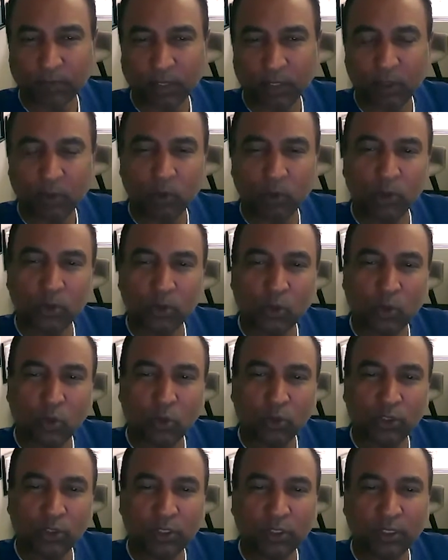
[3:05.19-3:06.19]
He was
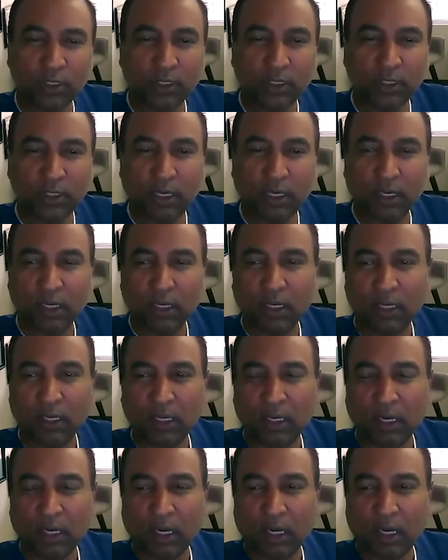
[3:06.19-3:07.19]
originally
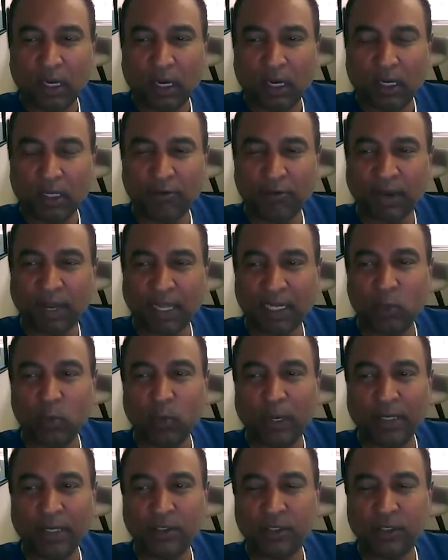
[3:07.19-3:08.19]

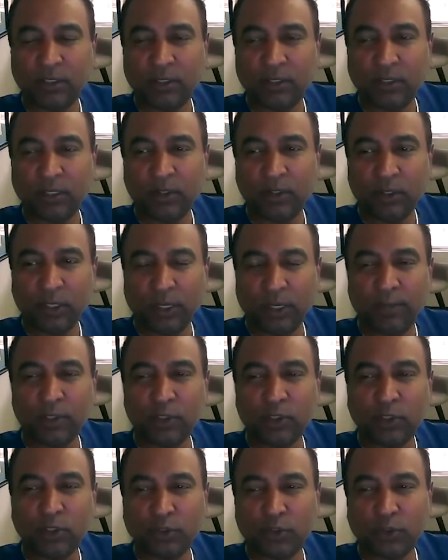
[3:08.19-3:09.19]
evaluated in the
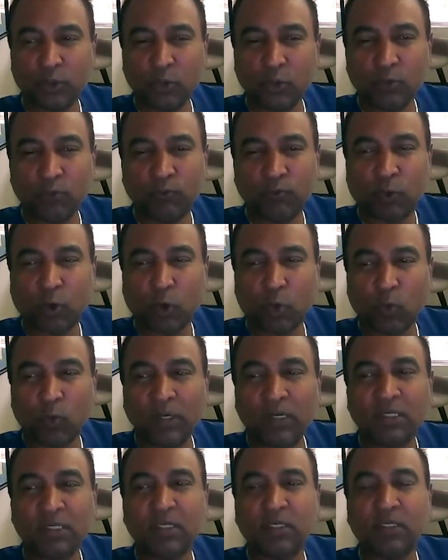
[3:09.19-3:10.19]
emergency room for
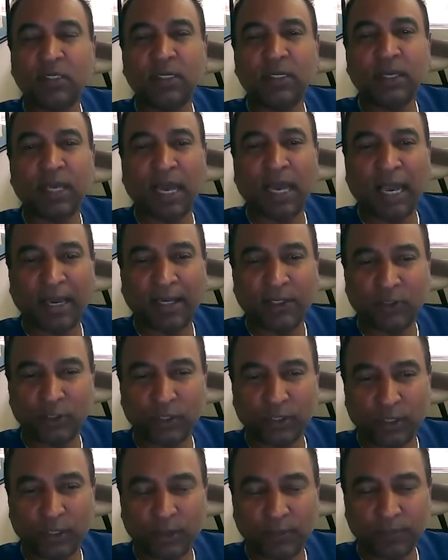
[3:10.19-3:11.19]
worsening
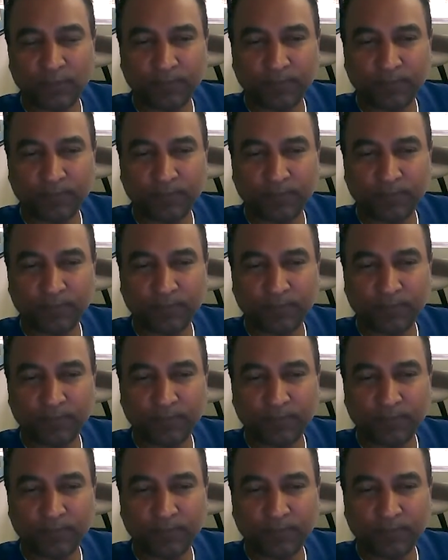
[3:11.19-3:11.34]
angina.